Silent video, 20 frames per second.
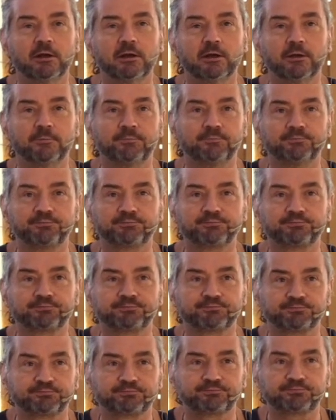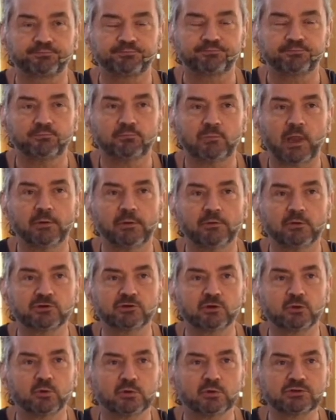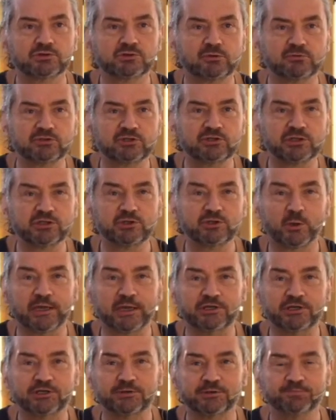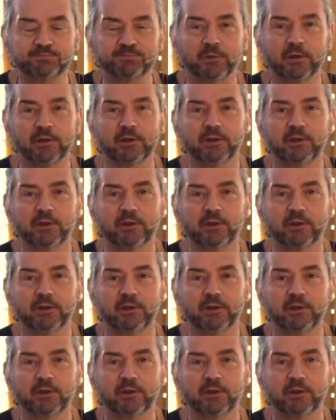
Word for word: um, not sure what sort of situation.